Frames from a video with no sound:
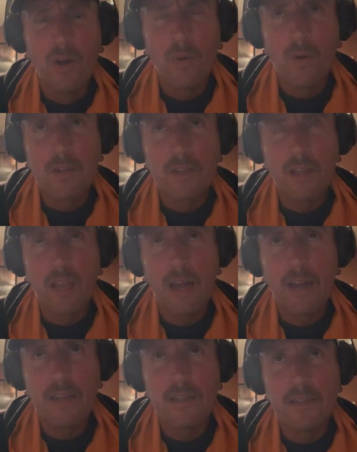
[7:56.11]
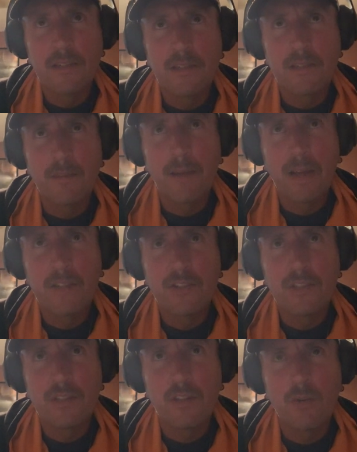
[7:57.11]
where the line is,
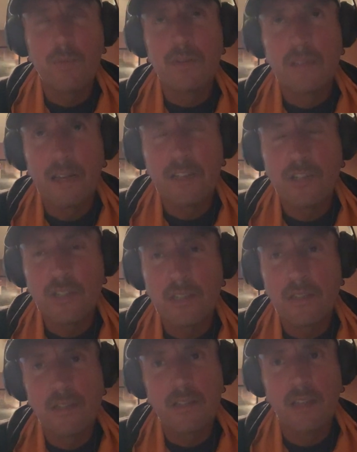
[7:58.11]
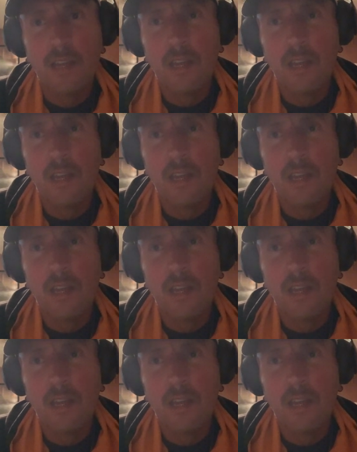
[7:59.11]
"Imagine no possessions.